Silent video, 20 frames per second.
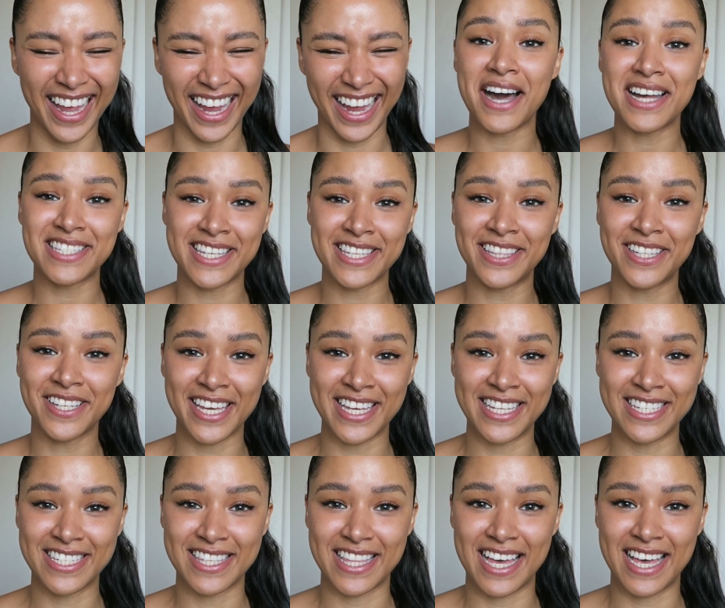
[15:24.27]
I did look
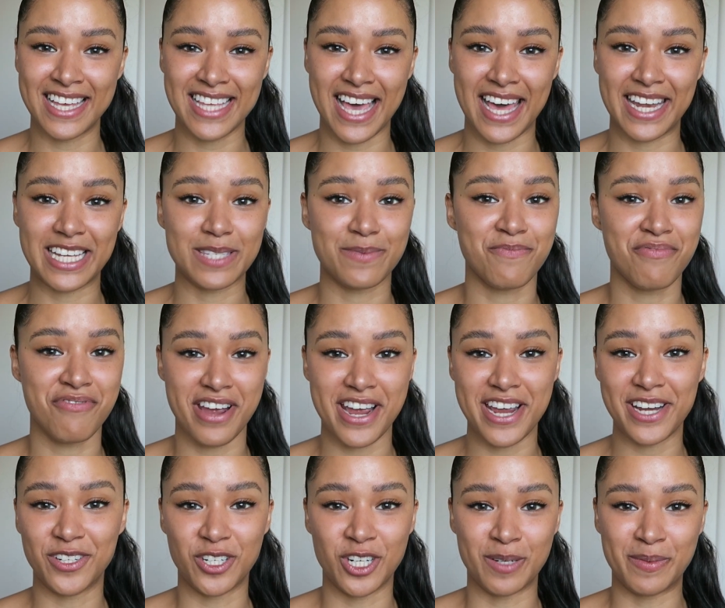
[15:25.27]
into this and it's
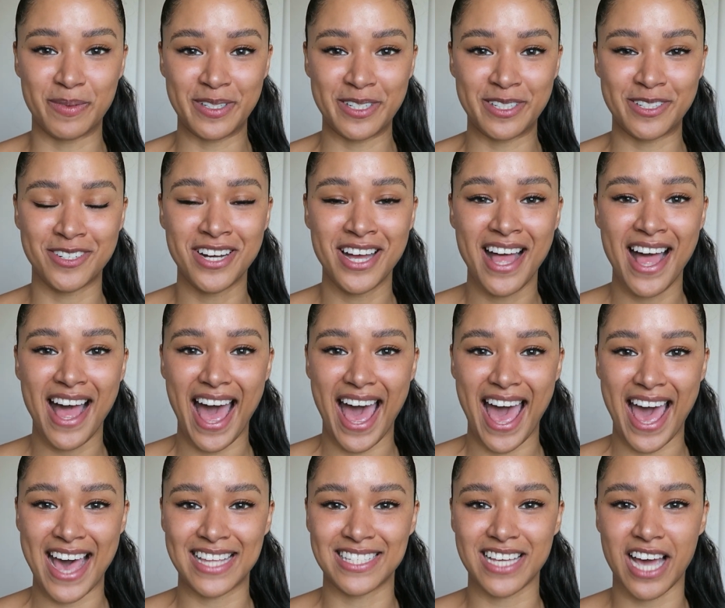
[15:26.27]
pretty normal,
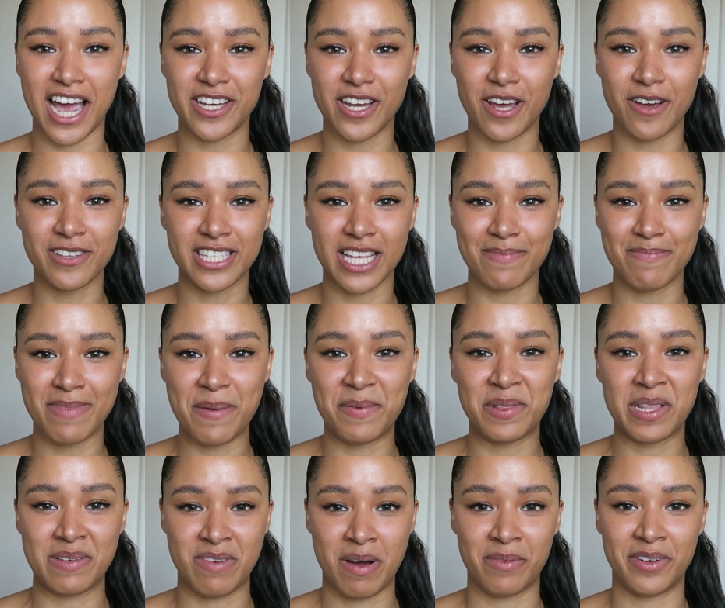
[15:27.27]
and I know some
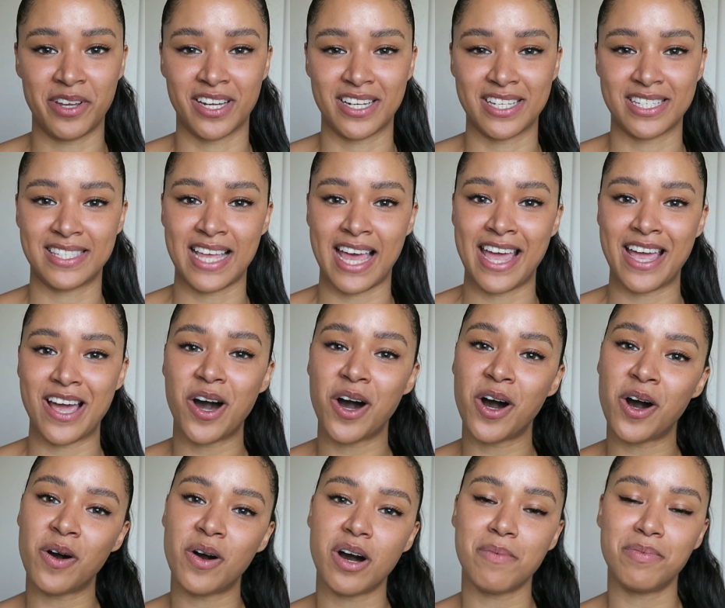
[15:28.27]
people are probably gonna say,
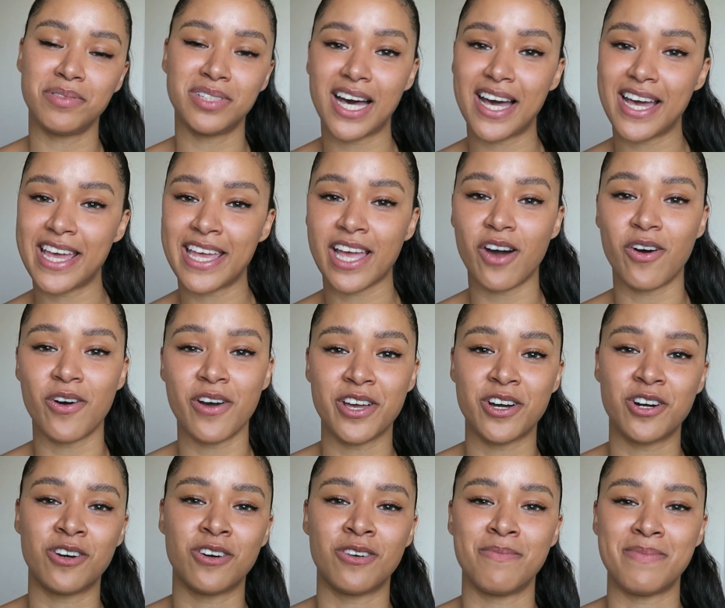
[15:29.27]
oh, applying
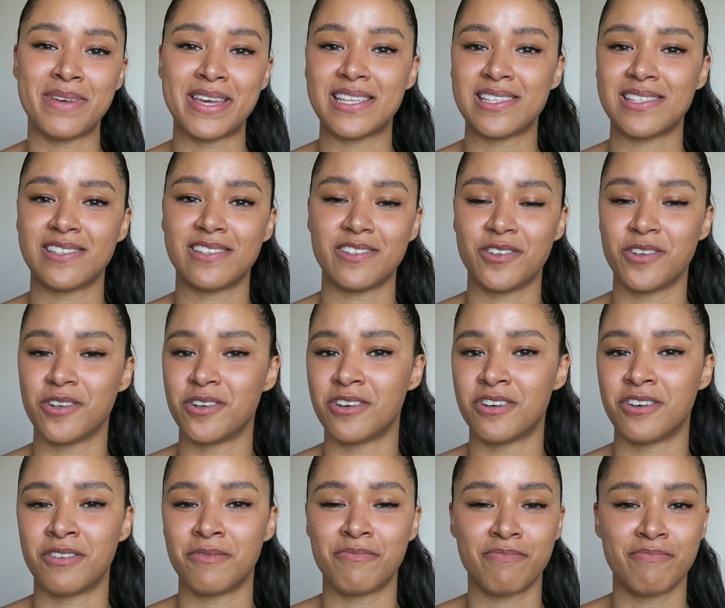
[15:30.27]
oil means
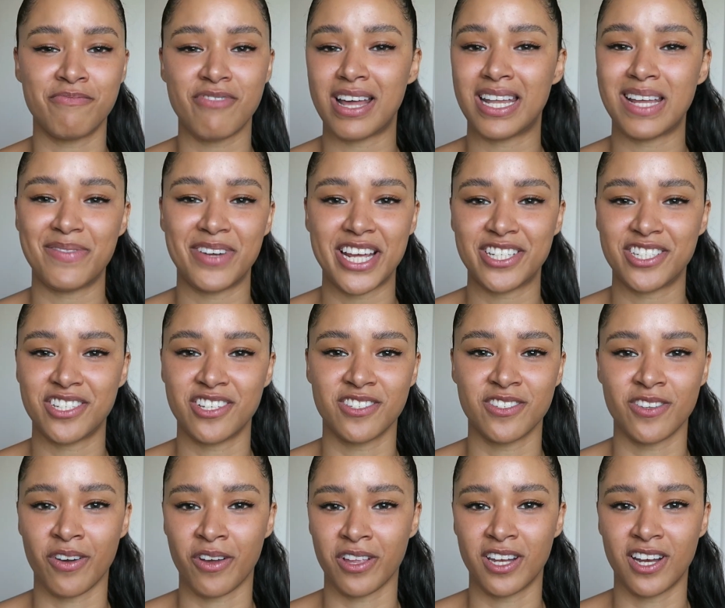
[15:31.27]
your brow lamination is
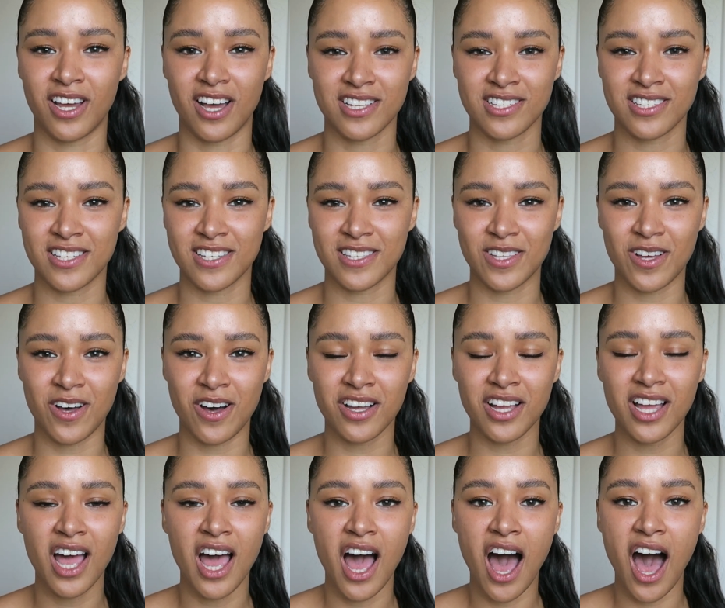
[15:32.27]
not gonna last as
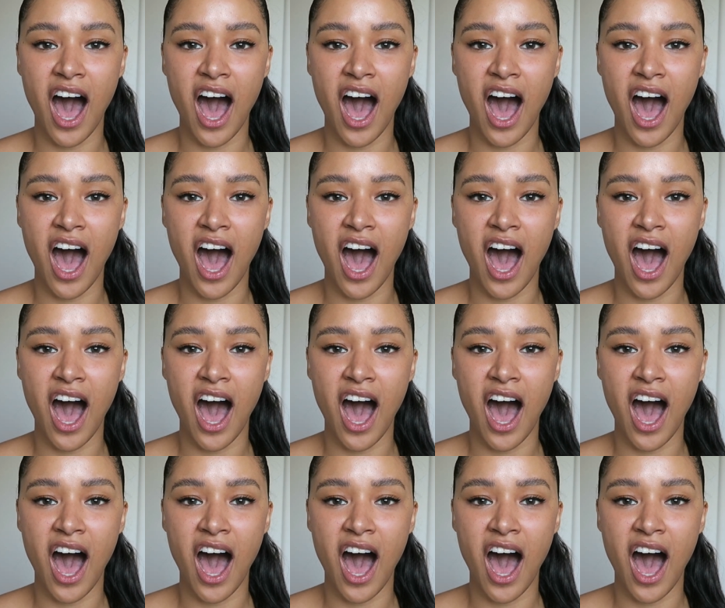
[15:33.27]
long.